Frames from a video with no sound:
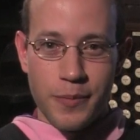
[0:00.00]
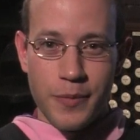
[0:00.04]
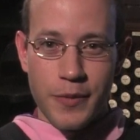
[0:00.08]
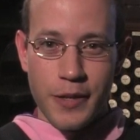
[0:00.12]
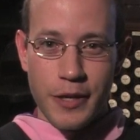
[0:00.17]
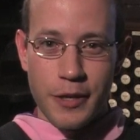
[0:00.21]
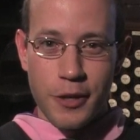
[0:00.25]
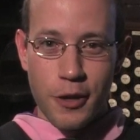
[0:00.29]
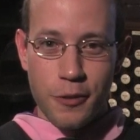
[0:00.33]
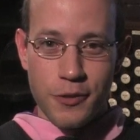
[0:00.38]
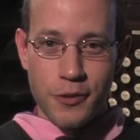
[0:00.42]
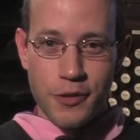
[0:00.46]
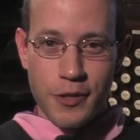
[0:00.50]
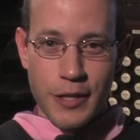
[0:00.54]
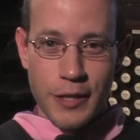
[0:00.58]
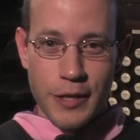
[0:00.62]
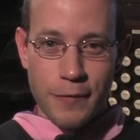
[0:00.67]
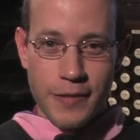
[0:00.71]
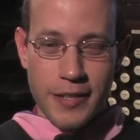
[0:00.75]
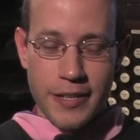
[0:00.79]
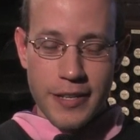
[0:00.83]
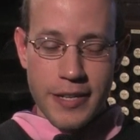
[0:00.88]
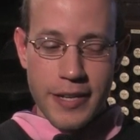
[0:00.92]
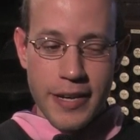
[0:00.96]
it goes to
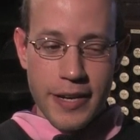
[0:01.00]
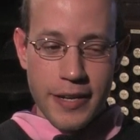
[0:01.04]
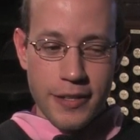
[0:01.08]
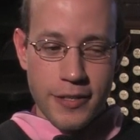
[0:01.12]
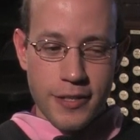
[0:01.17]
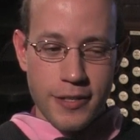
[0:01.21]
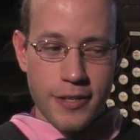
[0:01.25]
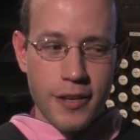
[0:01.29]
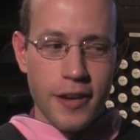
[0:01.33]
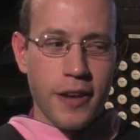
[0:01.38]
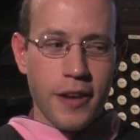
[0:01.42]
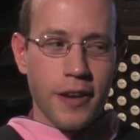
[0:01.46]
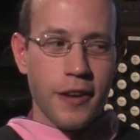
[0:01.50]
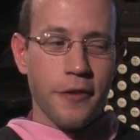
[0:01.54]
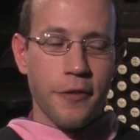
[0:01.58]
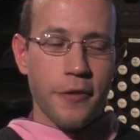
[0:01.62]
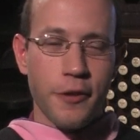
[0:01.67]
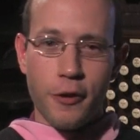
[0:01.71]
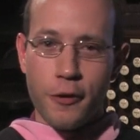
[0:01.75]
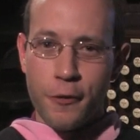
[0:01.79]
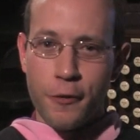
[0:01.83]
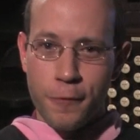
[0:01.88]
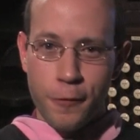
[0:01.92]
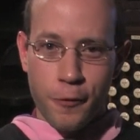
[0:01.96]
even the dates.
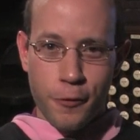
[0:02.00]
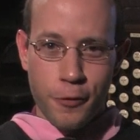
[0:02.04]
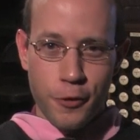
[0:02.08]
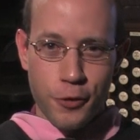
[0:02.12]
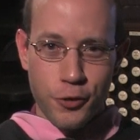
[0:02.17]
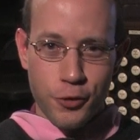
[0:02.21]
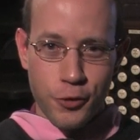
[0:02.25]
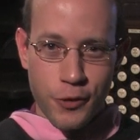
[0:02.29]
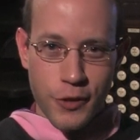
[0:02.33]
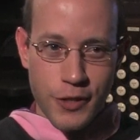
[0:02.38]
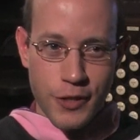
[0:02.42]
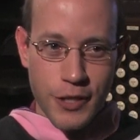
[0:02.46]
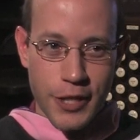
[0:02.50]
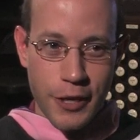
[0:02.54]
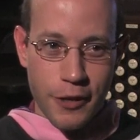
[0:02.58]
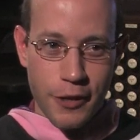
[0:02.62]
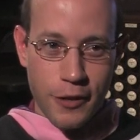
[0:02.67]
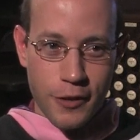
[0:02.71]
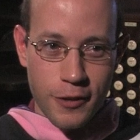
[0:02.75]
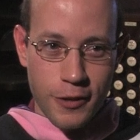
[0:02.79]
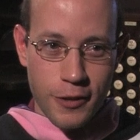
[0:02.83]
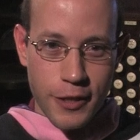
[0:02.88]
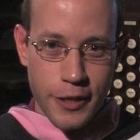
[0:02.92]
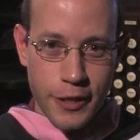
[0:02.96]
There are further
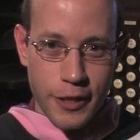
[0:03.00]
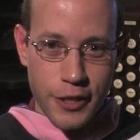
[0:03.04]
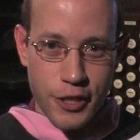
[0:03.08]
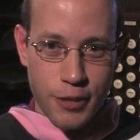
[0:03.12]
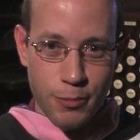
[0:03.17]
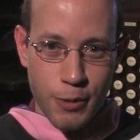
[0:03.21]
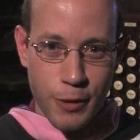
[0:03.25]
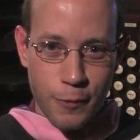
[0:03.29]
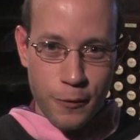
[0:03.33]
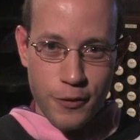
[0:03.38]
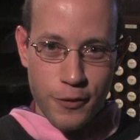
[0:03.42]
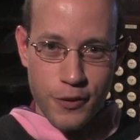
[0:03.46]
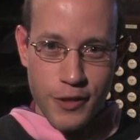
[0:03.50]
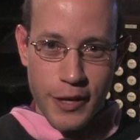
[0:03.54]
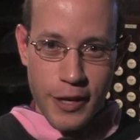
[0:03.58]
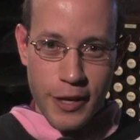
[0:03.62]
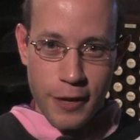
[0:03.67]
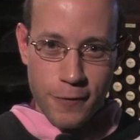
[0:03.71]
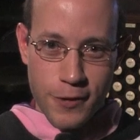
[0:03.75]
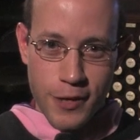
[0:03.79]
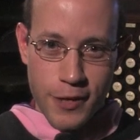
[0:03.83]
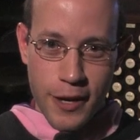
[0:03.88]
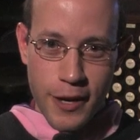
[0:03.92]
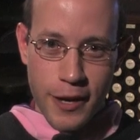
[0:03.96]
Trinitarian things, but for sake
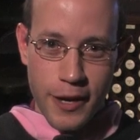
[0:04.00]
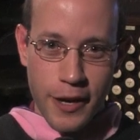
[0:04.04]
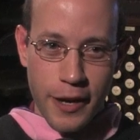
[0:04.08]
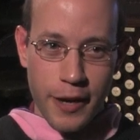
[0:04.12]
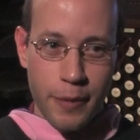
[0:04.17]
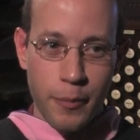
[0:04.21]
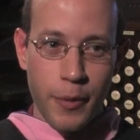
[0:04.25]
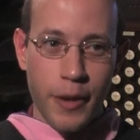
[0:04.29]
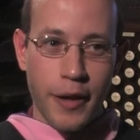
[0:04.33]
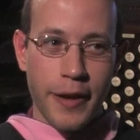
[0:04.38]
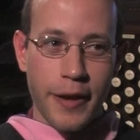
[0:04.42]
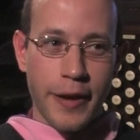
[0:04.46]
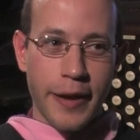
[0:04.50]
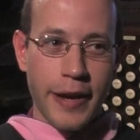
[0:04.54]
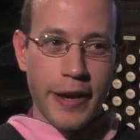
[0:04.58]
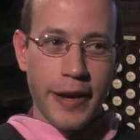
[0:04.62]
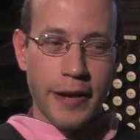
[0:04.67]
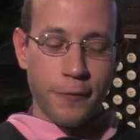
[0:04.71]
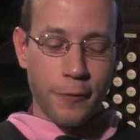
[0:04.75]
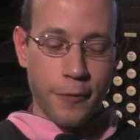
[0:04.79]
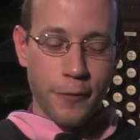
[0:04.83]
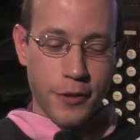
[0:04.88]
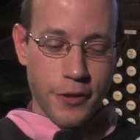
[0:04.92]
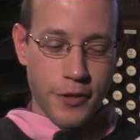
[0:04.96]
of time
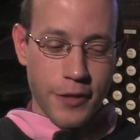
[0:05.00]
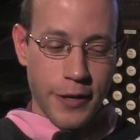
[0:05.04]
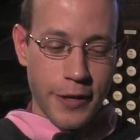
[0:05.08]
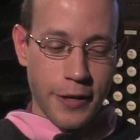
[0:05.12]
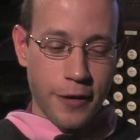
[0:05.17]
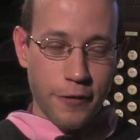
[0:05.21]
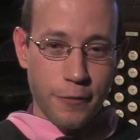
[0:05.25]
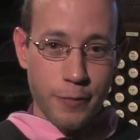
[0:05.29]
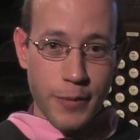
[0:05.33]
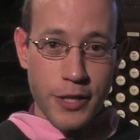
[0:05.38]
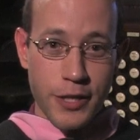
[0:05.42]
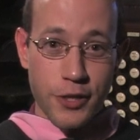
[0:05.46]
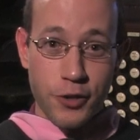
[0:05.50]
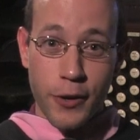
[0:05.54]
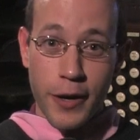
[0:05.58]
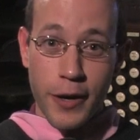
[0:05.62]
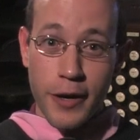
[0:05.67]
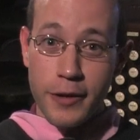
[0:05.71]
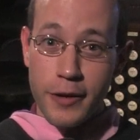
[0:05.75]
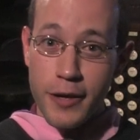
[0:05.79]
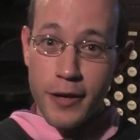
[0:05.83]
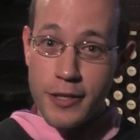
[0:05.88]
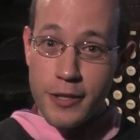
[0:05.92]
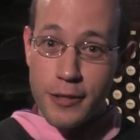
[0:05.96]
and for the sake of me
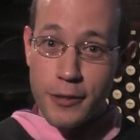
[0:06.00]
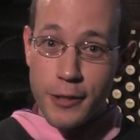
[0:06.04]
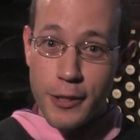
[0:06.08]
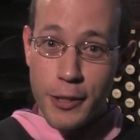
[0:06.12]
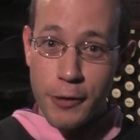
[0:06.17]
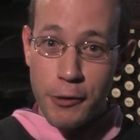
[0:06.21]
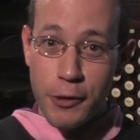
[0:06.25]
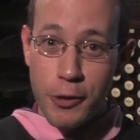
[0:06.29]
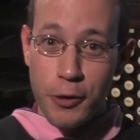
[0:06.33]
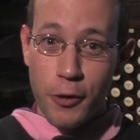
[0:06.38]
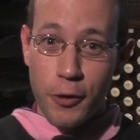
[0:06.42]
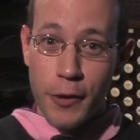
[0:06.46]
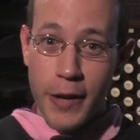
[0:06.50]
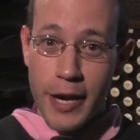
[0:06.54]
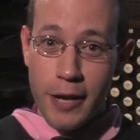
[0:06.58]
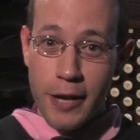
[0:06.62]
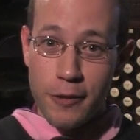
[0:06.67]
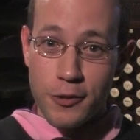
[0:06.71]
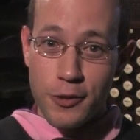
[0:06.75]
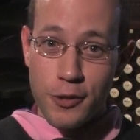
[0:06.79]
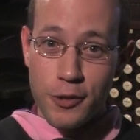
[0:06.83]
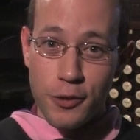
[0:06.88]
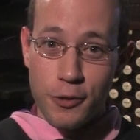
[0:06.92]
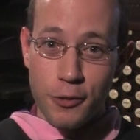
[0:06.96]
trying not to theory nerd
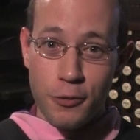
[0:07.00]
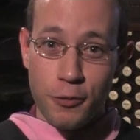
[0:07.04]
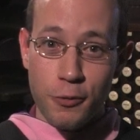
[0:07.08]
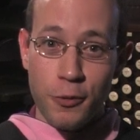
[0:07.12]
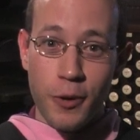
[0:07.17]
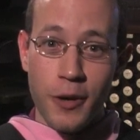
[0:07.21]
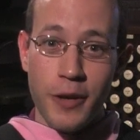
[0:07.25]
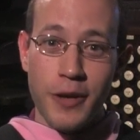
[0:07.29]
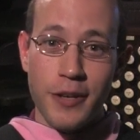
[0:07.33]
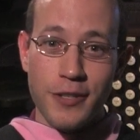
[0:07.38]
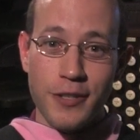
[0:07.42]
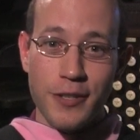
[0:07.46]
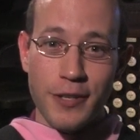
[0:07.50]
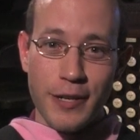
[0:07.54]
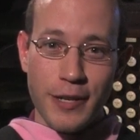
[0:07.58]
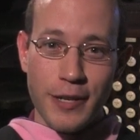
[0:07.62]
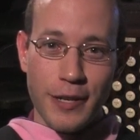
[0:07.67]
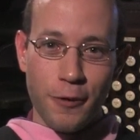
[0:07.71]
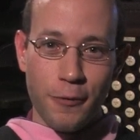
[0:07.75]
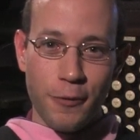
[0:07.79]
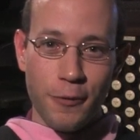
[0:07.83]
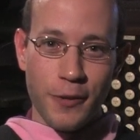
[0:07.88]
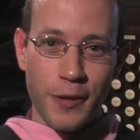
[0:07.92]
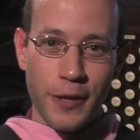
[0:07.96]
out to you
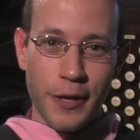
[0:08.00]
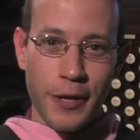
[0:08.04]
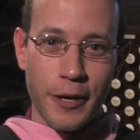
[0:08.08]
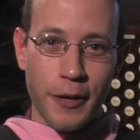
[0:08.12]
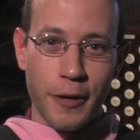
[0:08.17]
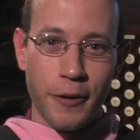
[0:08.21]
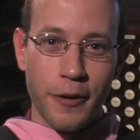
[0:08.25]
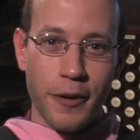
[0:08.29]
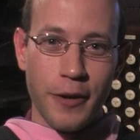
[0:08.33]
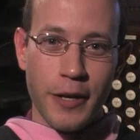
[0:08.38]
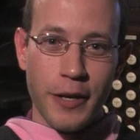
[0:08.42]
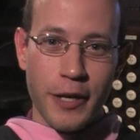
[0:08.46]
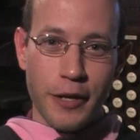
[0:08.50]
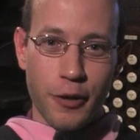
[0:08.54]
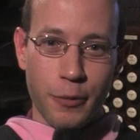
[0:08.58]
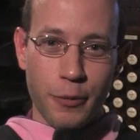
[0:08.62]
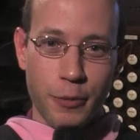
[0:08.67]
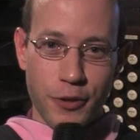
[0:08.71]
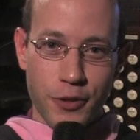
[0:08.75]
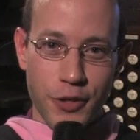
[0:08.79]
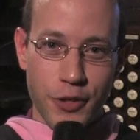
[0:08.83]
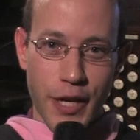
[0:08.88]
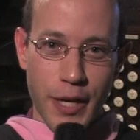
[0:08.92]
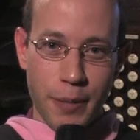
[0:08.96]
sitting over there in your
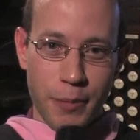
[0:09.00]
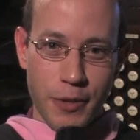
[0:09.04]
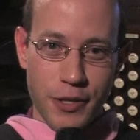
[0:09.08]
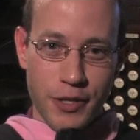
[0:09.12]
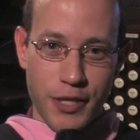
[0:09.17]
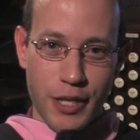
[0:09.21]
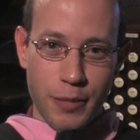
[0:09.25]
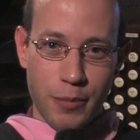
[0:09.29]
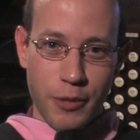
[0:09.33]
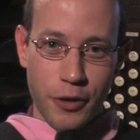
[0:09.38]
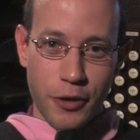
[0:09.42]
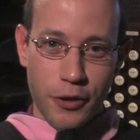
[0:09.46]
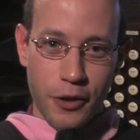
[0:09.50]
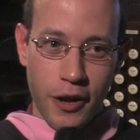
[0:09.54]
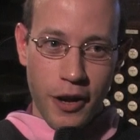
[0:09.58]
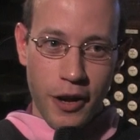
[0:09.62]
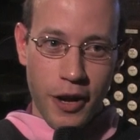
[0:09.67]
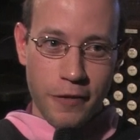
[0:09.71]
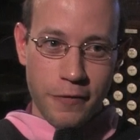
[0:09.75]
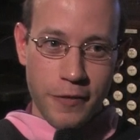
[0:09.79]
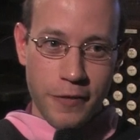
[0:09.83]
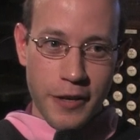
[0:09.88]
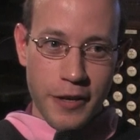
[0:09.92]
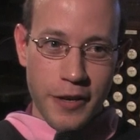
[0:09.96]
pajamas sipping your
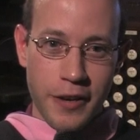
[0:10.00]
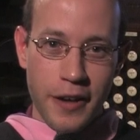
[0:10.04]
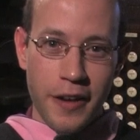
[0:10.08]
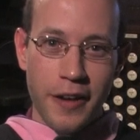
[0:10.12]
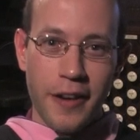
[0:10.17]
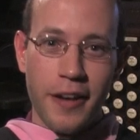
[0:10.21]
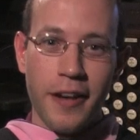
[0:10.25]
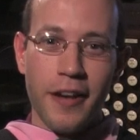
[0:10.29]
coffee,